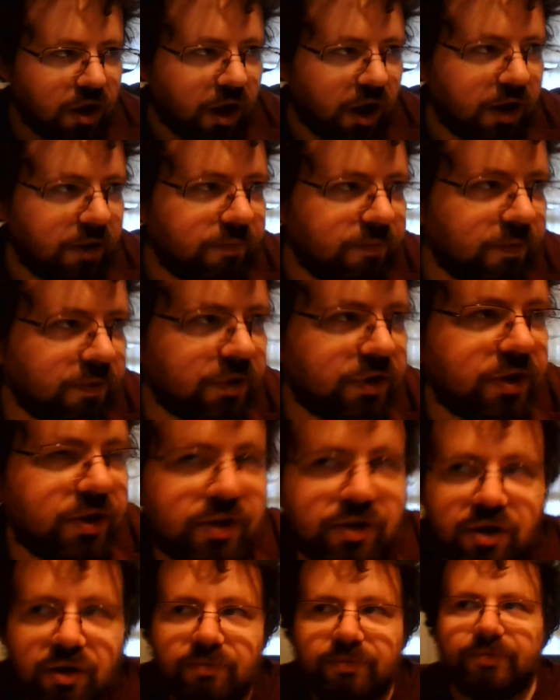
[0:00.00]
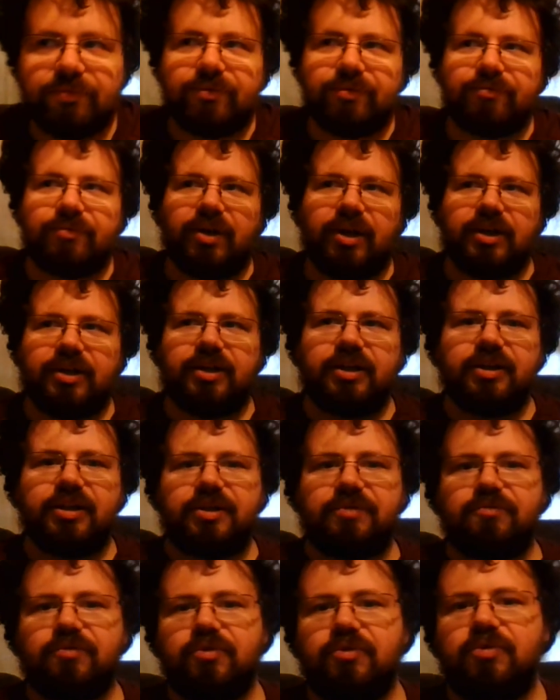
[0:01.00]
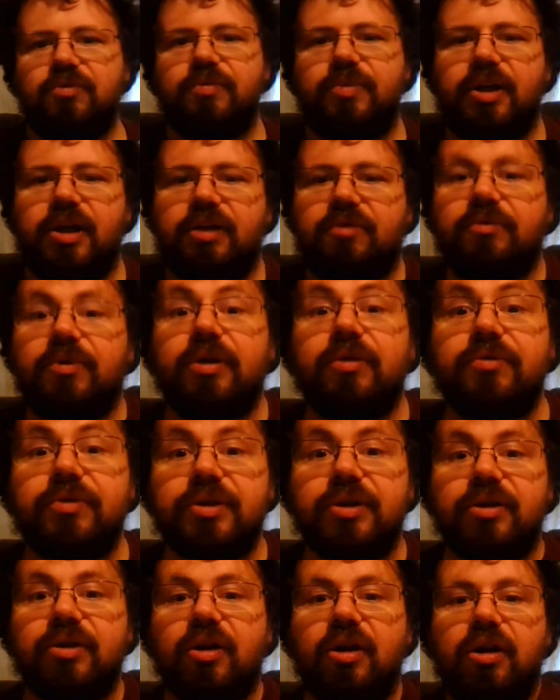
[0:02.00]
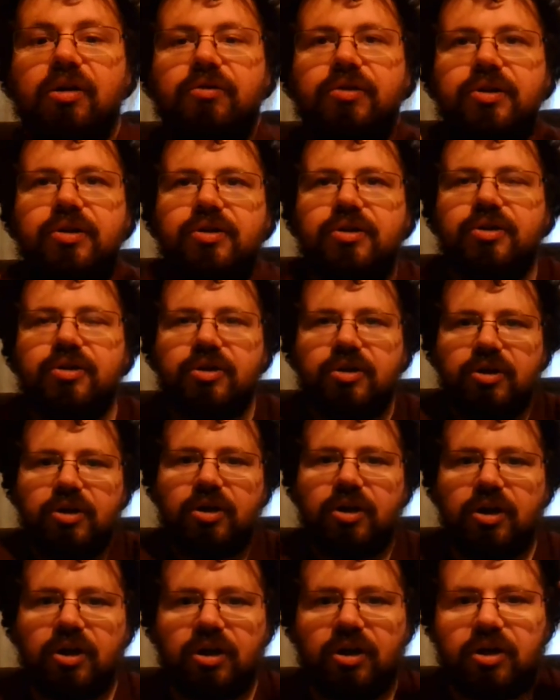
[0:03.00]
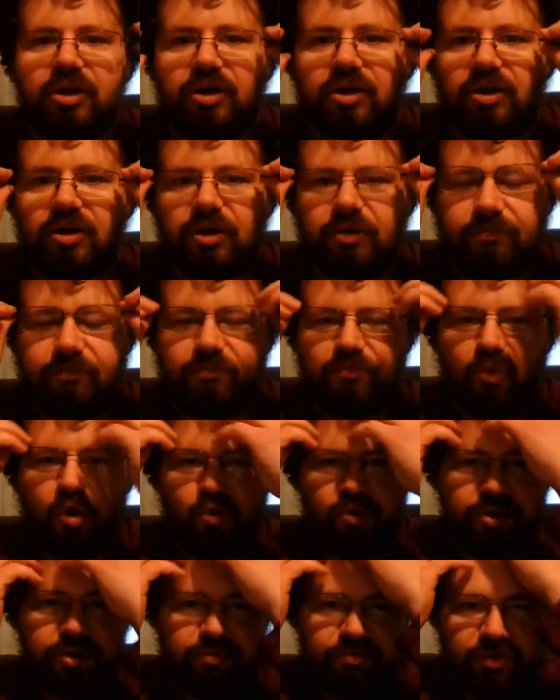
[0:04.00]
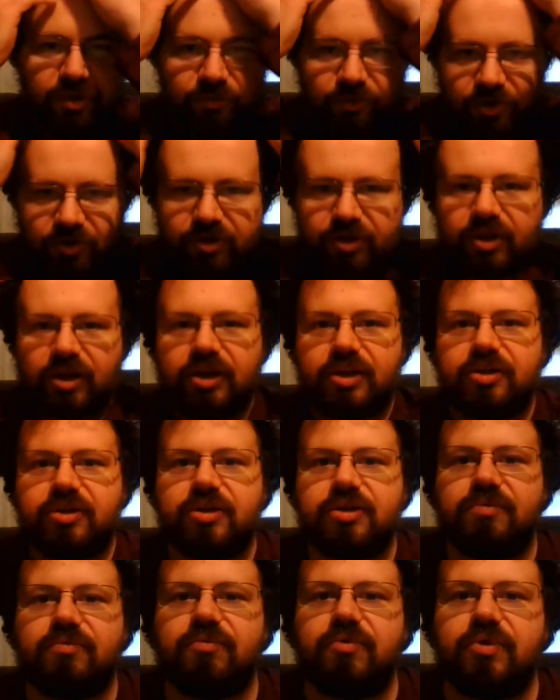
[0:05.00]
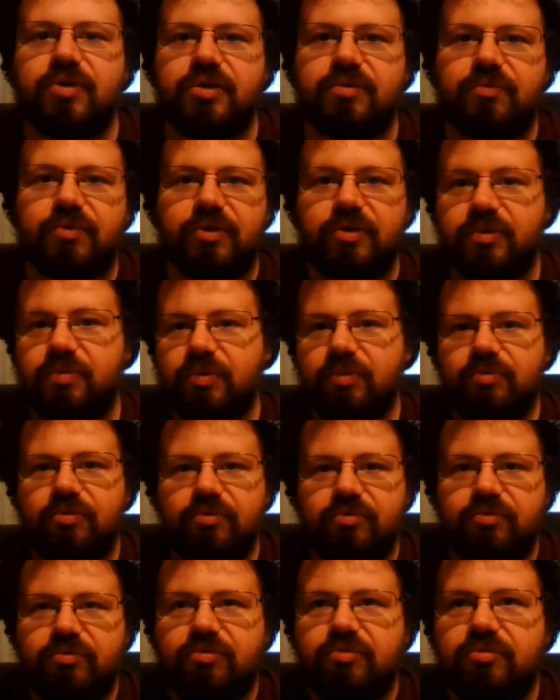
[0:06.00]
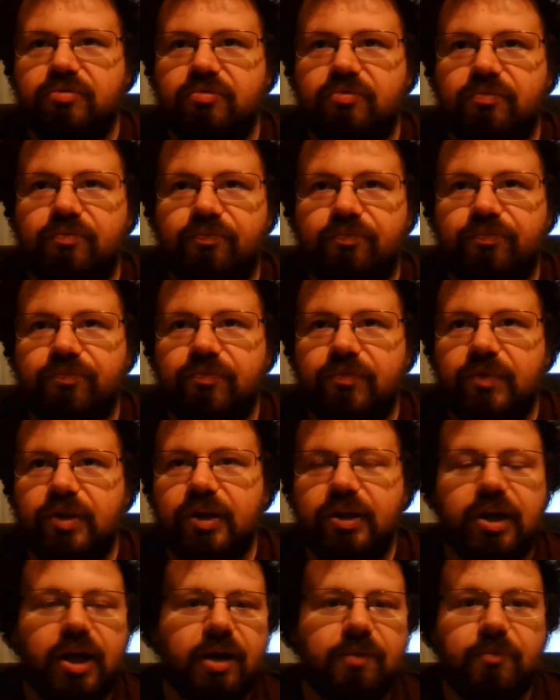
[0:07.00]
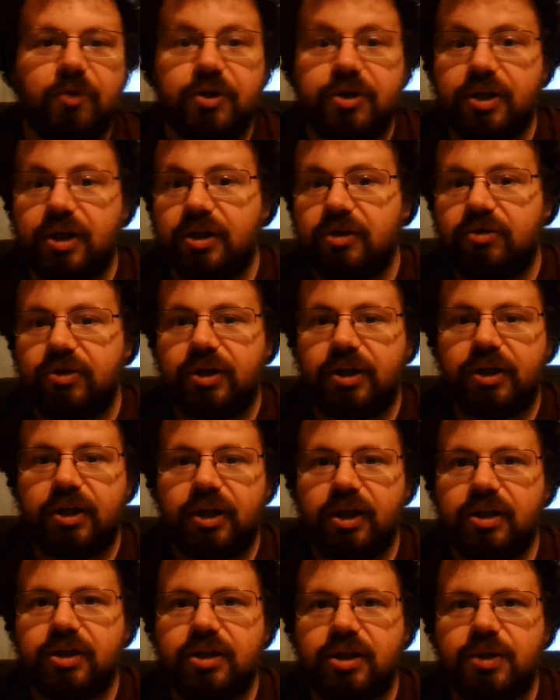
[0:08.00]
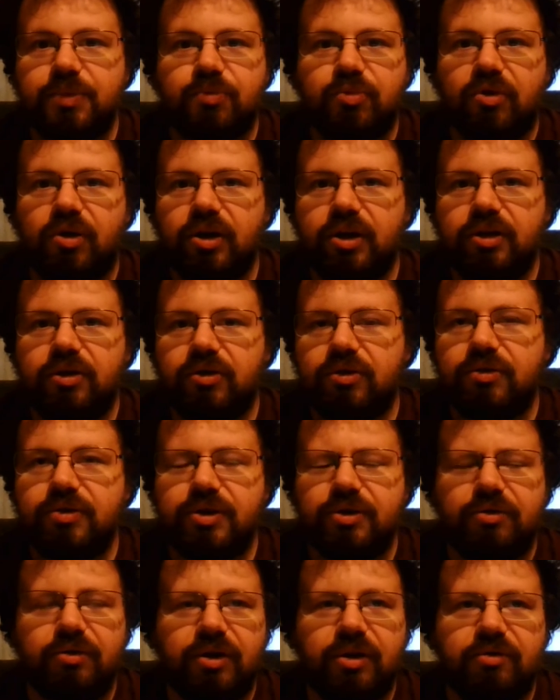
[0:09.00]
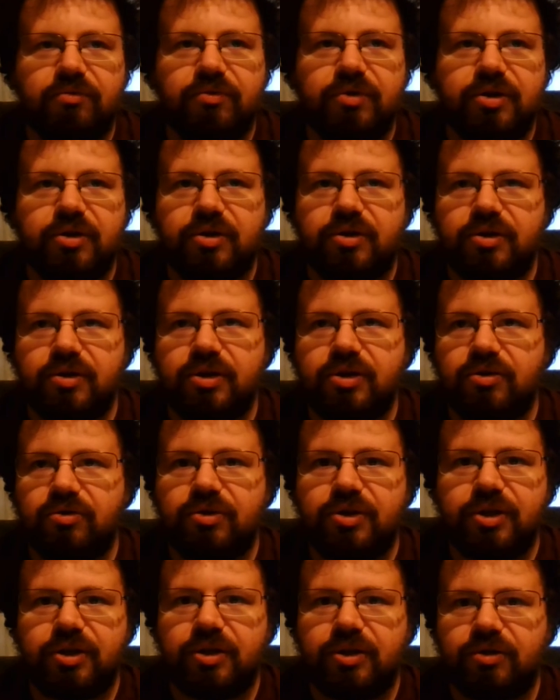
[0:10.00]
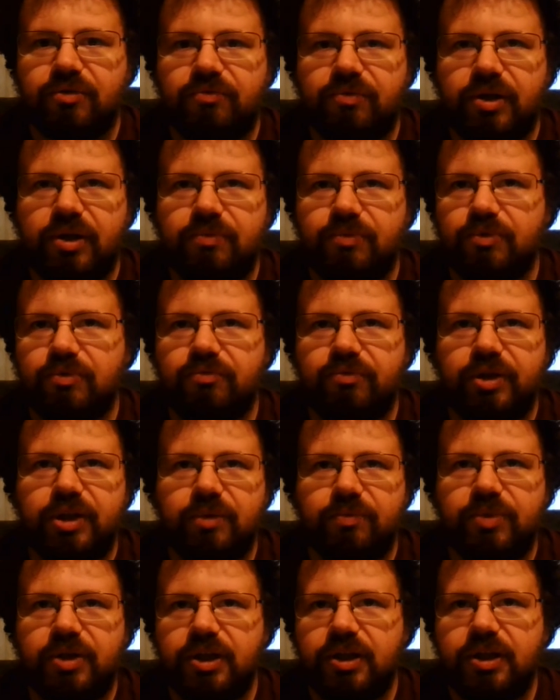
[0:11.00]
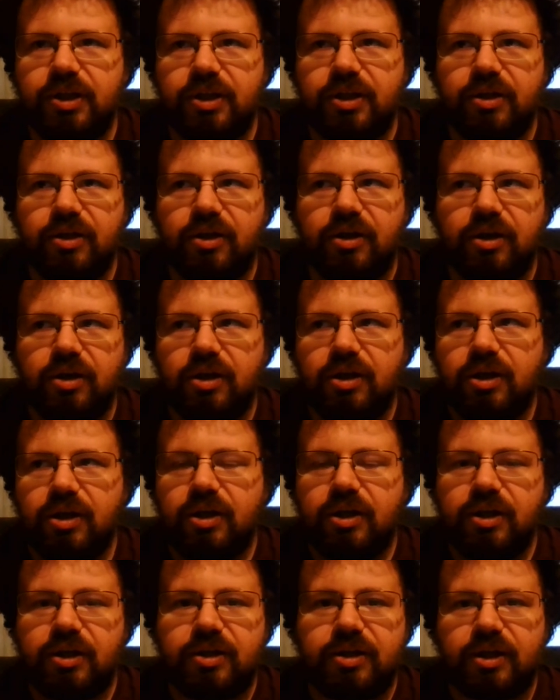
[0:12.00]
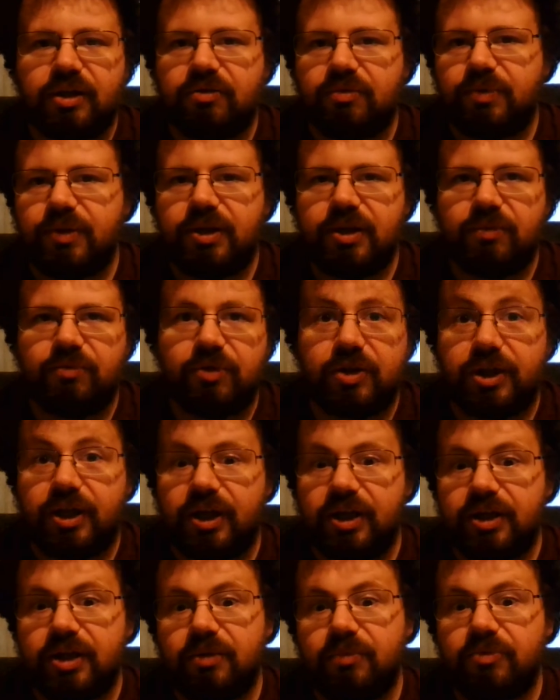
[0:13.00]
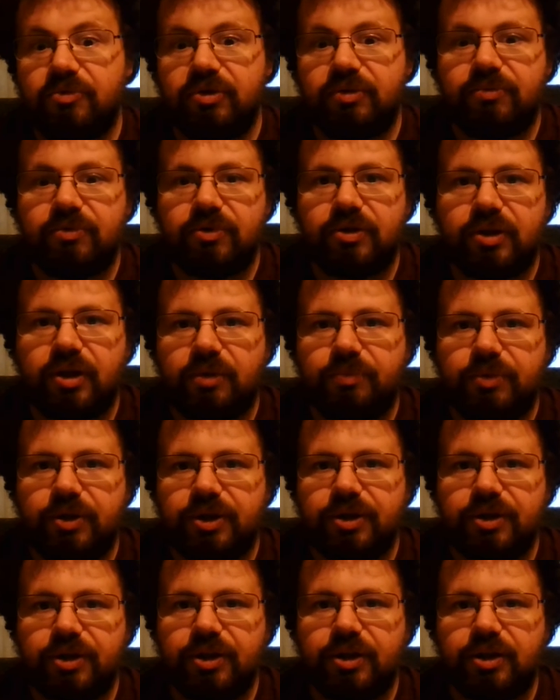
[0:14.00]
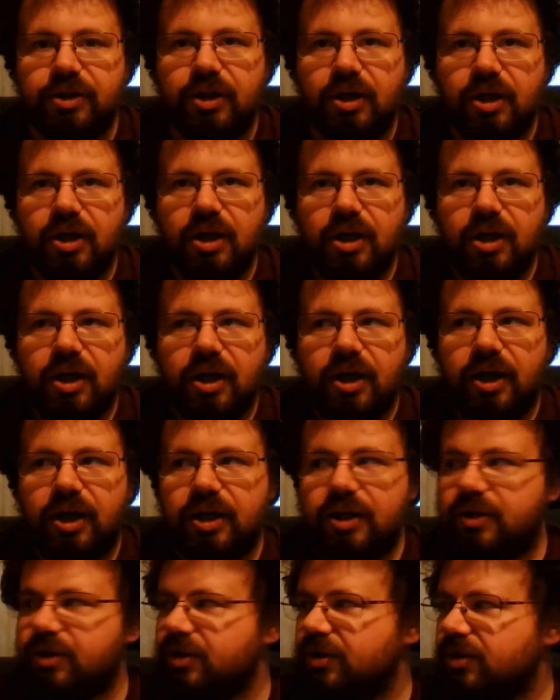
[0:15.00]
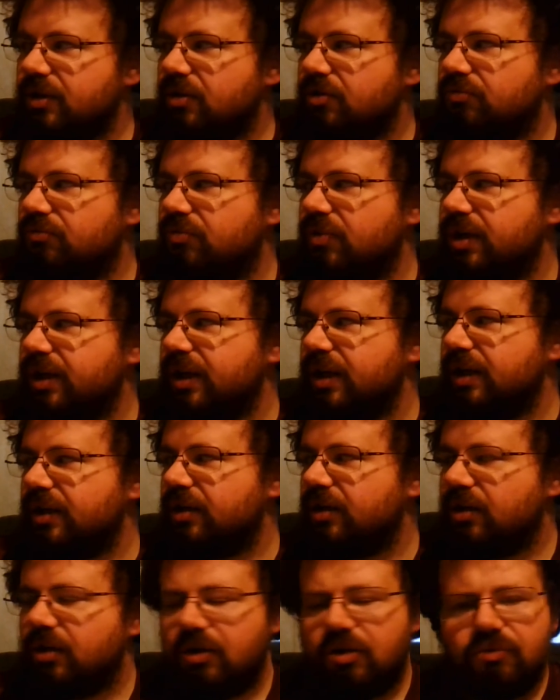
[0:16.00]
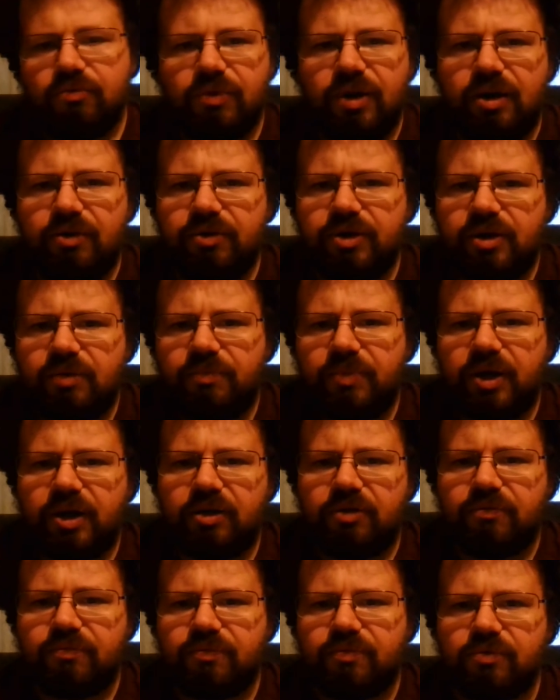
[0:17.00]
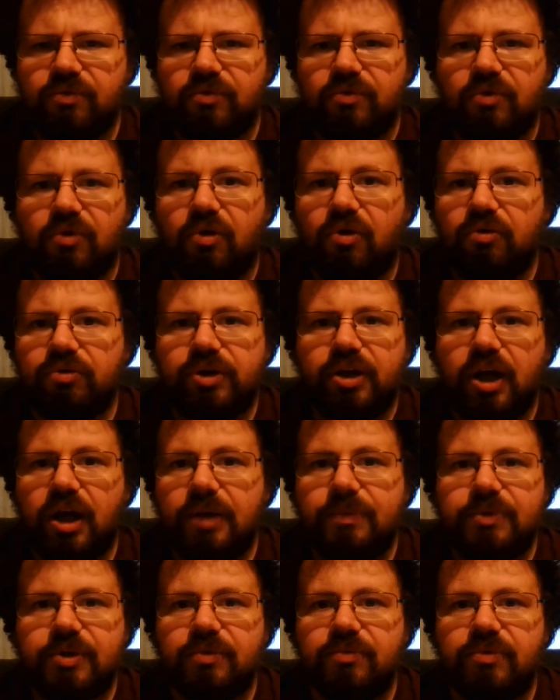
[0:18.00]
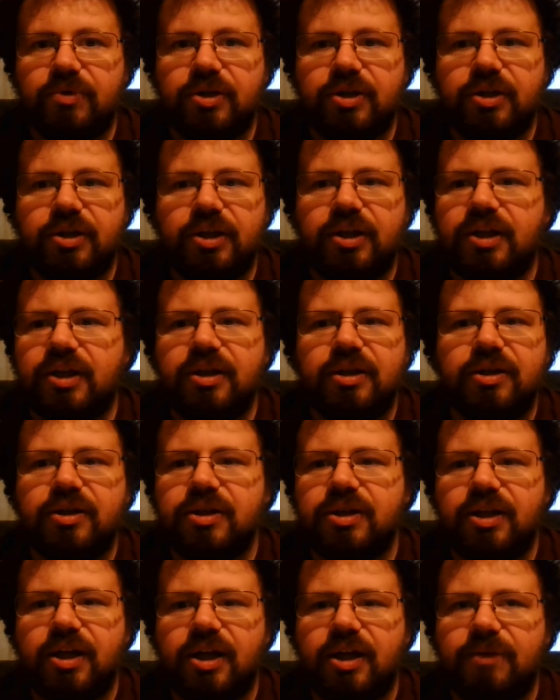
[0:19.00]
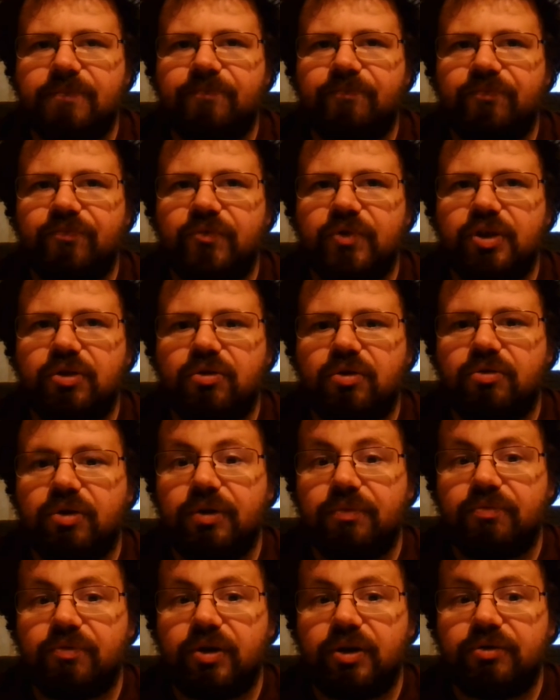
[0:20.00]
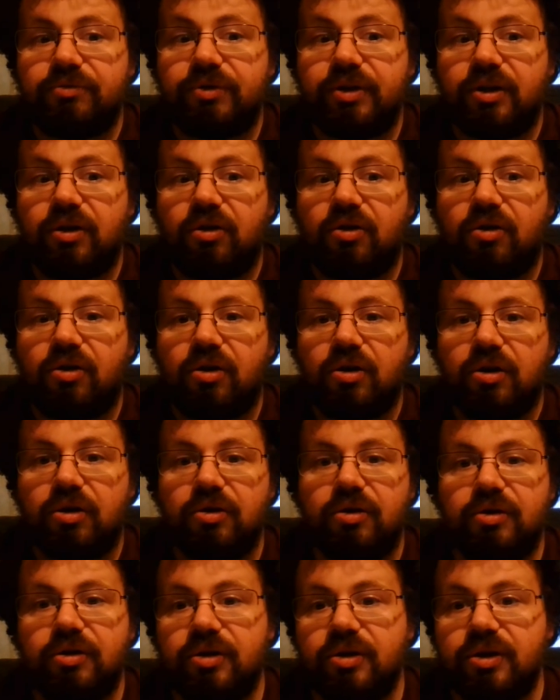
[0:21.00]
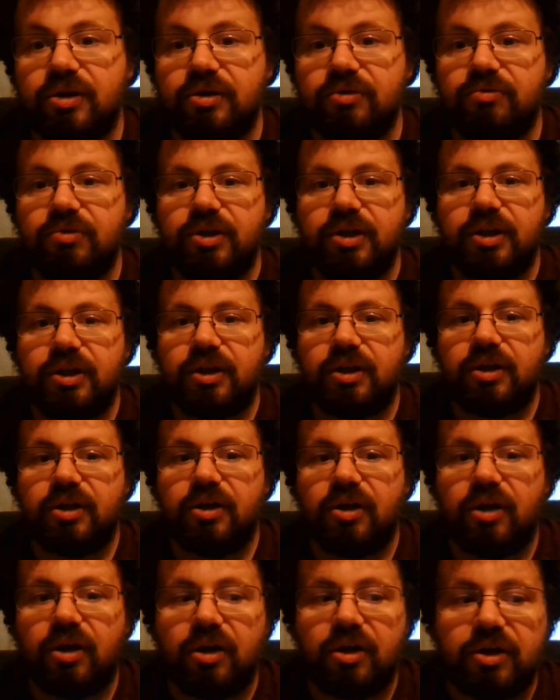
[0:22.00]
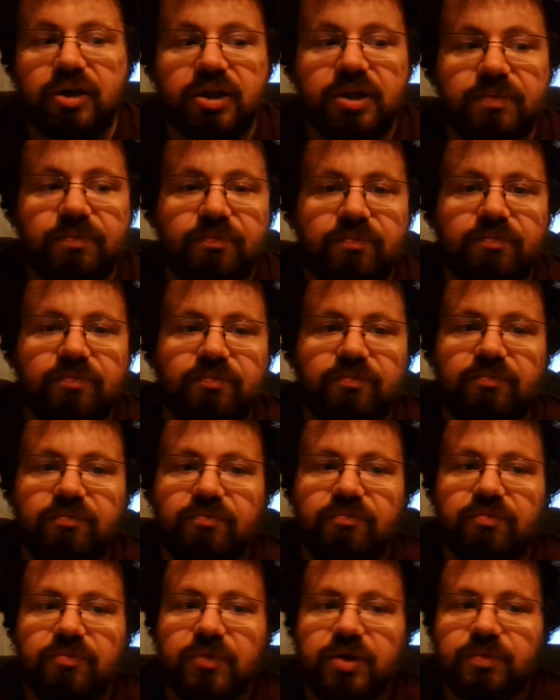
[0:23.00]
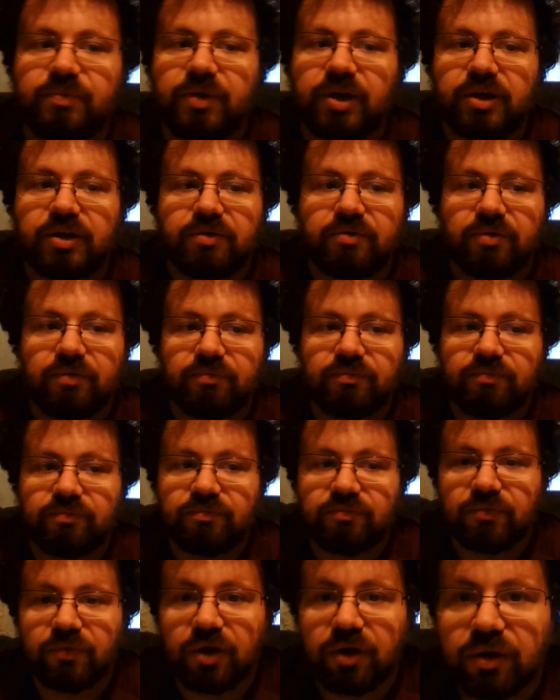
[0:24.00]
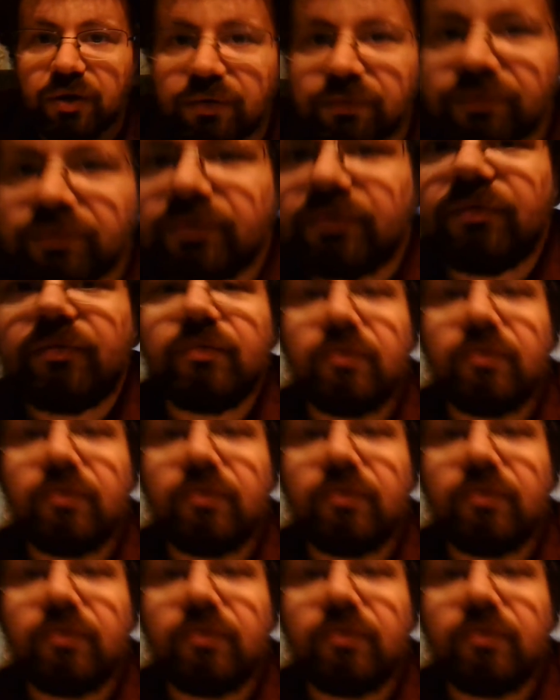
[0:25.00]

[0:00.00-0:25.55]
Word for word: I first discovered what Rat Kings were back when I was in college, uh, mostly because I just was one of those people who didn't have much internet access prior, so I was just searching the web through Wikipedia, Encyclopedia Britannica, believe it or not, back then, and just looking round and about for all types of things that, you know, quite frankly, are the unique uh, sp- spectrum of.